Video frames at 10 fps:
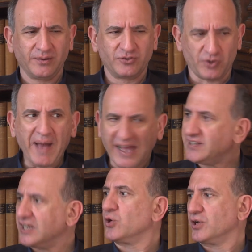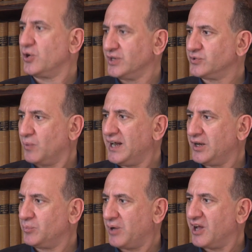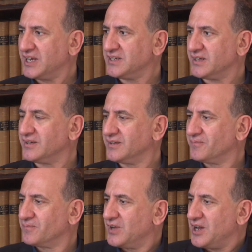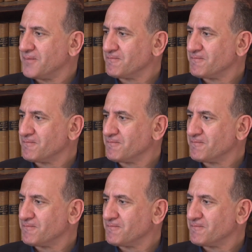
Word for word: dramatic going on as well behind it. Yeah.